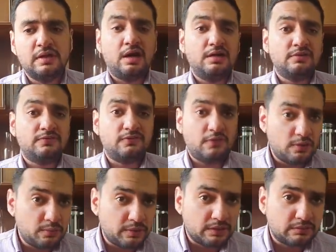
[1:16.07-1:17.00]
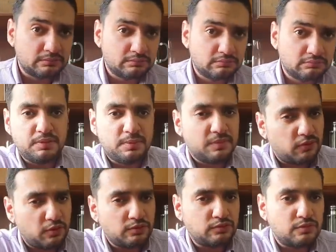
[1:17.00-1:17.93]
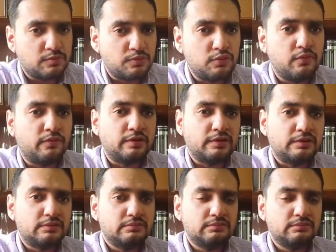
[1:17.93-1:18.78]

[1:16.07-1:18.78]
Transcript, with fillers: cult following, people want to improve on it,